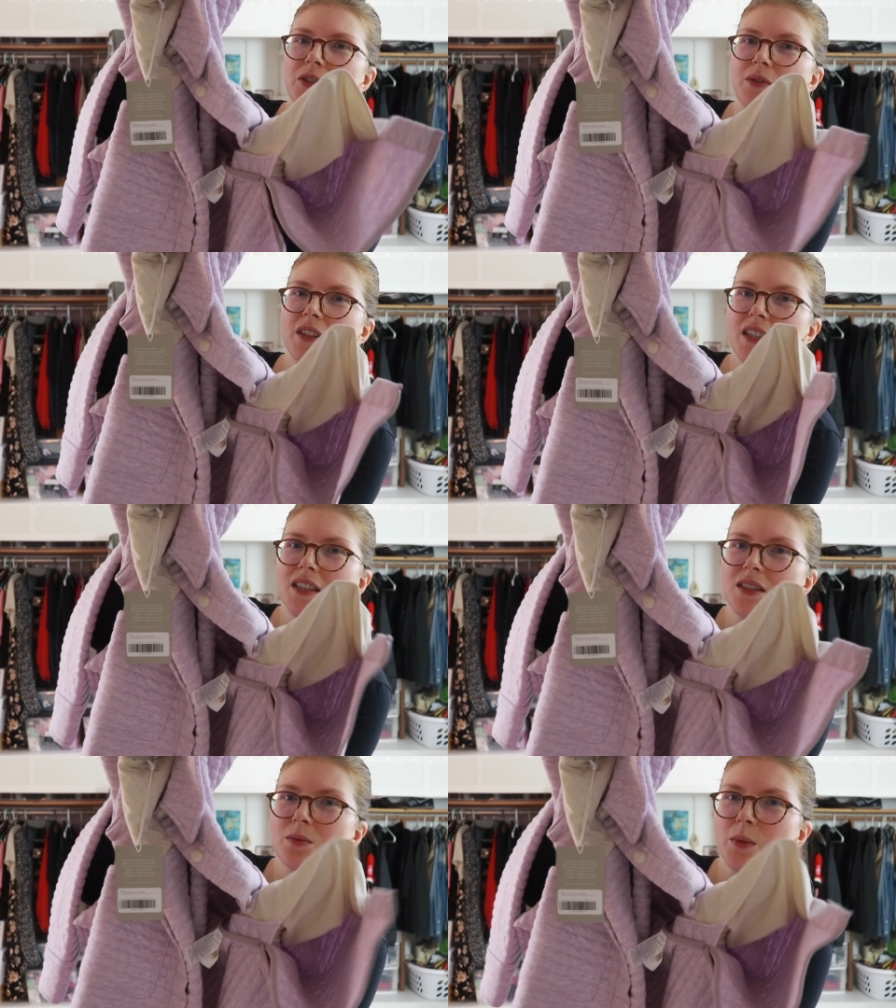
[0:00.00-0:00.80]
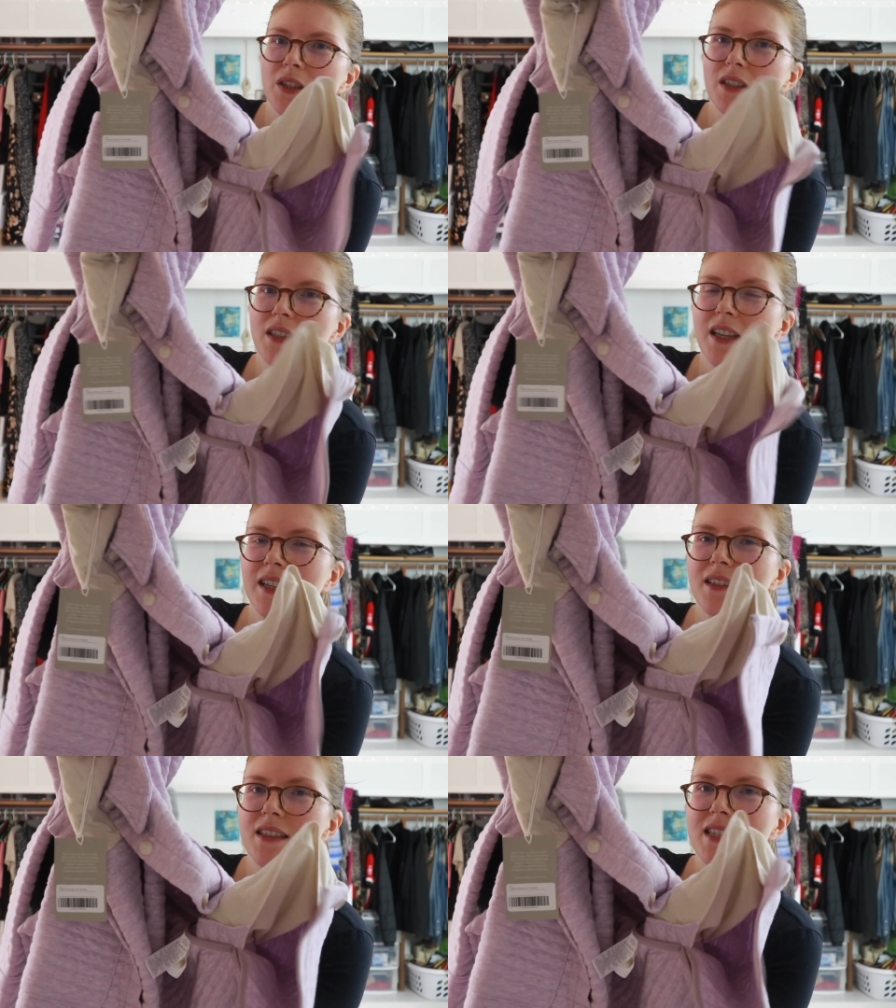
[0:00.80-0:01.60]
do this where
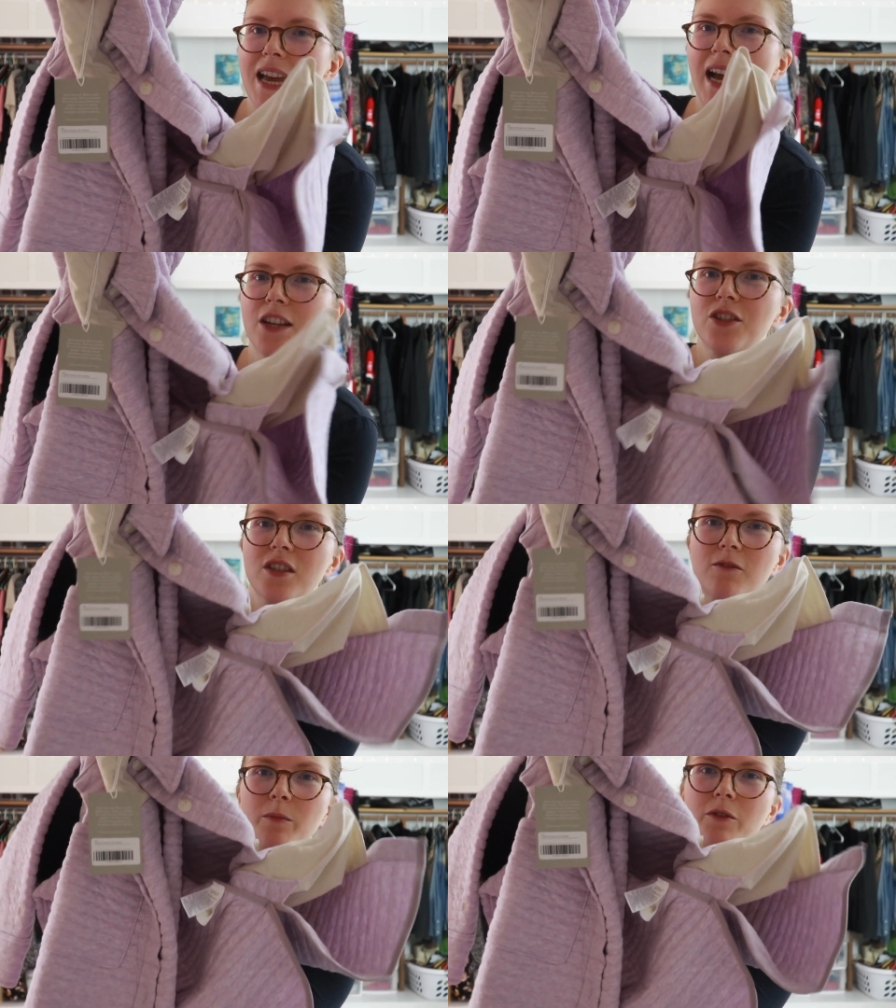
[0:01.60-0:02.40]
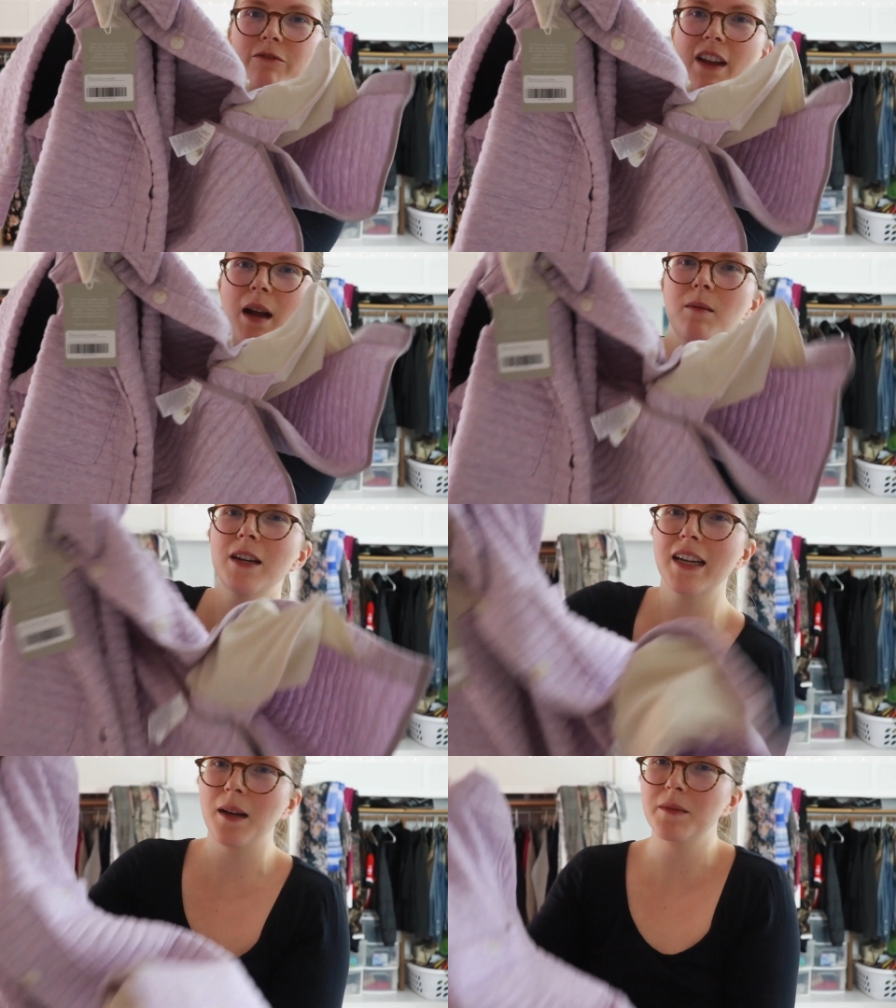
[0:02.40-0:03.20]
it detaches from the
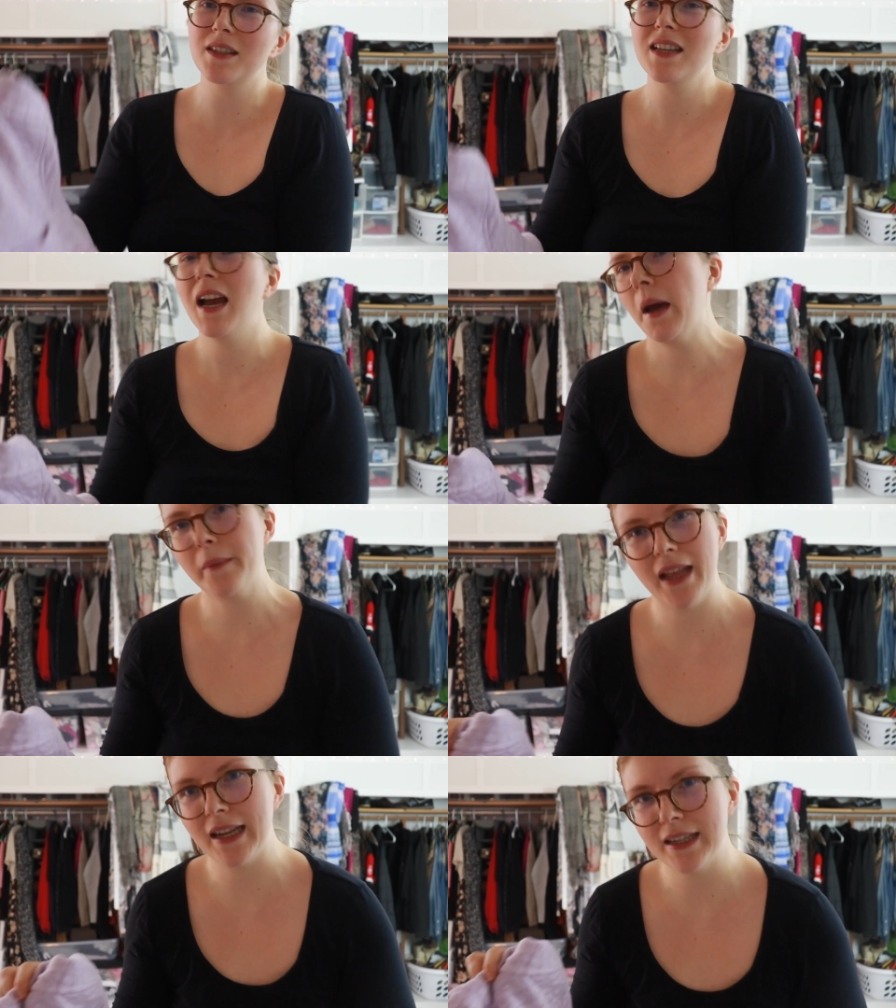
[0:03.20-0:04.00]
fabric. I'm not